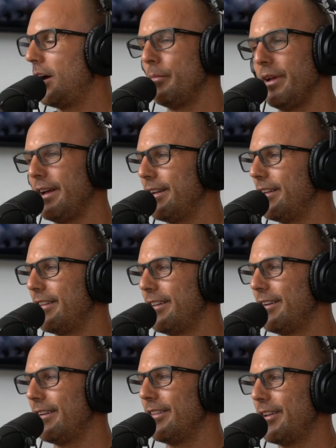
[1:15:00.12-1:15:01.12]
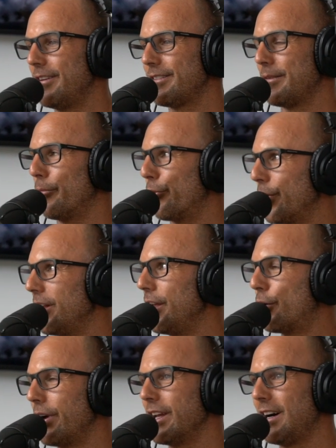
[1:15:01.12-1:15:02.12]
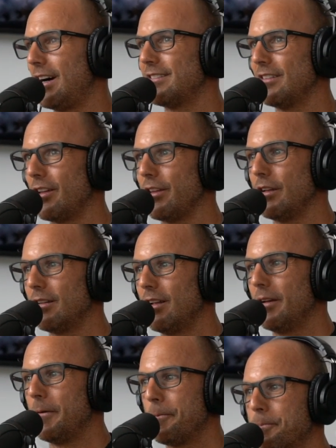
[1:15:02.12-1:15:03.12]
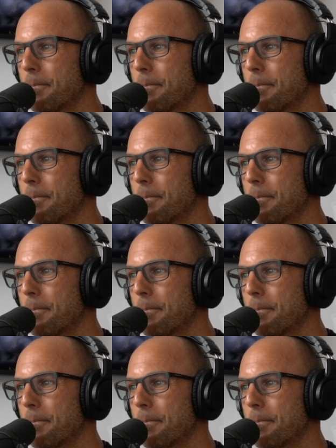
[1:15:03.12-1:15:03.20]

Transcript: I, mean, there there's some really great. Yes, time lapses. That's